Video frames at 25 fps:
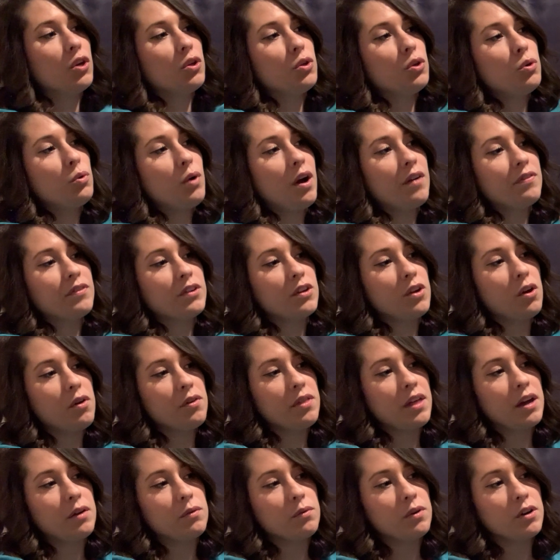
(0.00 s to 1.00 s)
You have to know
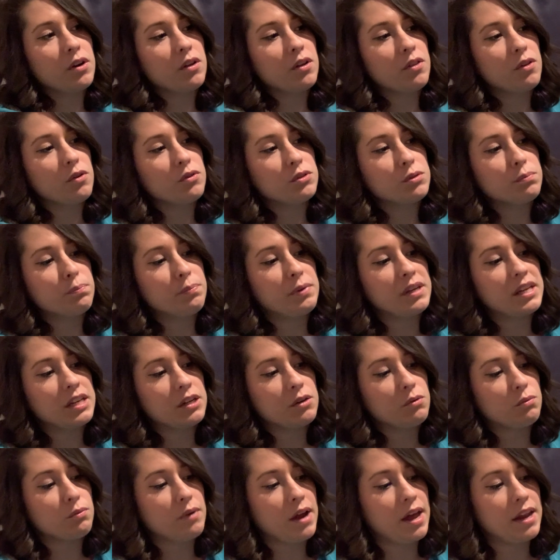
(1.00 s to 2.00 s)
that one of those
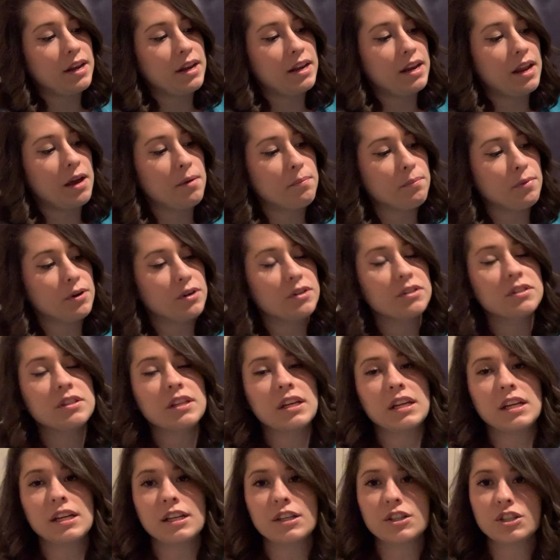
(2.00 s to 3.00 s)
big red numbers,
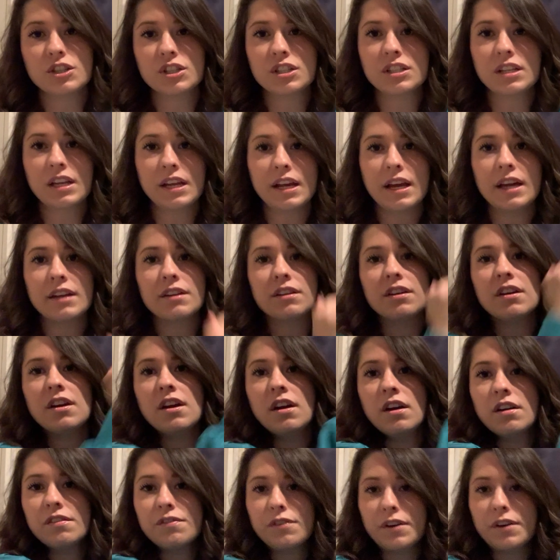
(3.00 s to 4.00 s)
they each stand
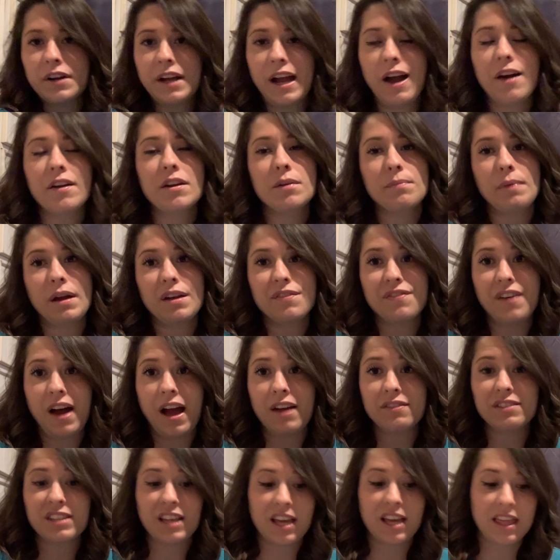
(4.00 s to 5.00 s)
for counting by
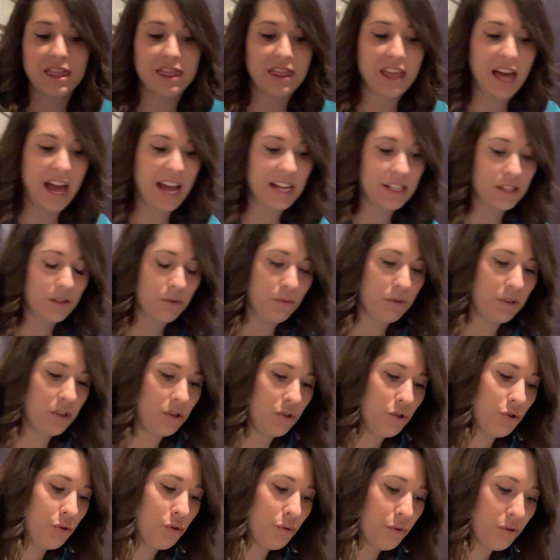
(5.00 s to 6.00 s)
fives. And that's when
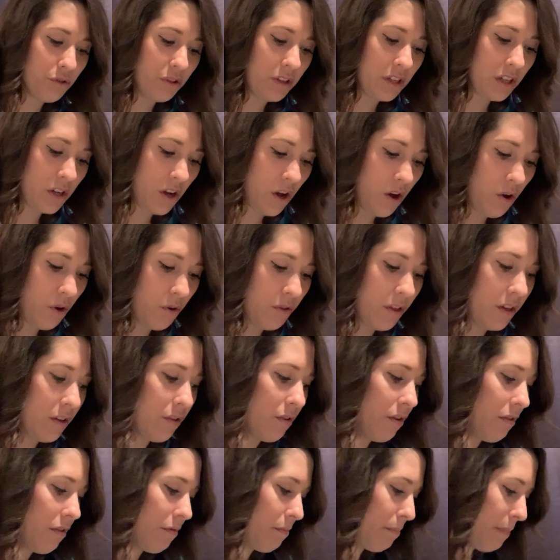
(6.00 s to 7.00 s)
you truly know that
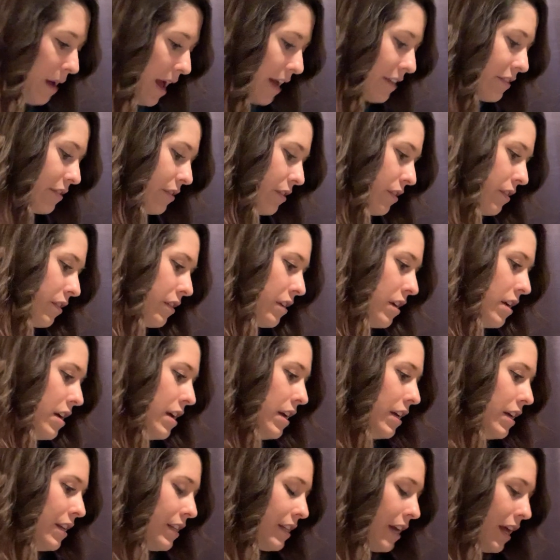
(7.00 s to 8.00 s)
you have mastered
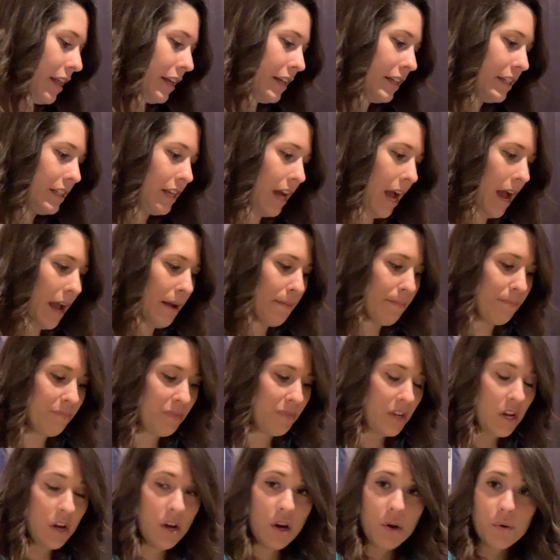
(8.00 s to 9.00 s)
telling time.
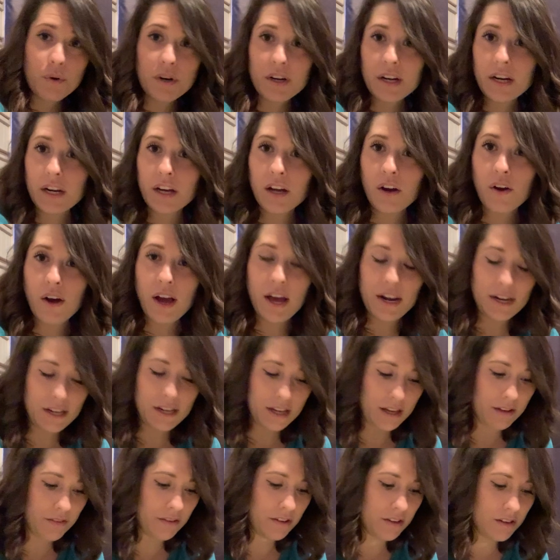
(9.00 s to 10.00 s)
We're going to go ahead and
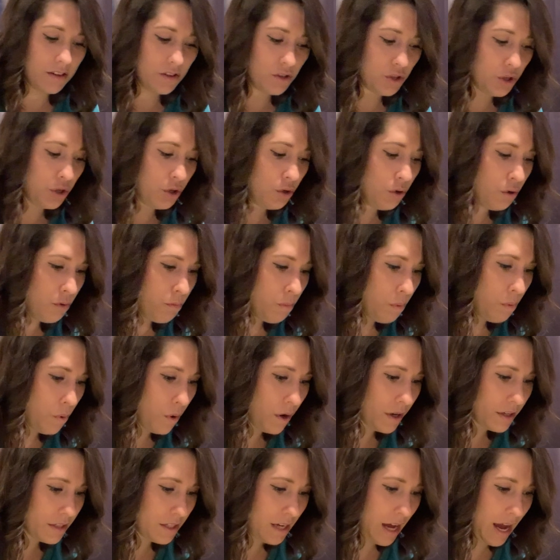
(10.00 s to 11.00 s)
give it 2
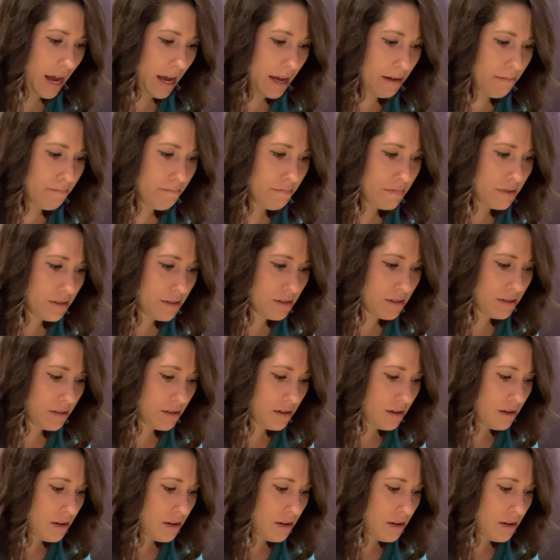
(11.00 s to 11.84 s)
more times.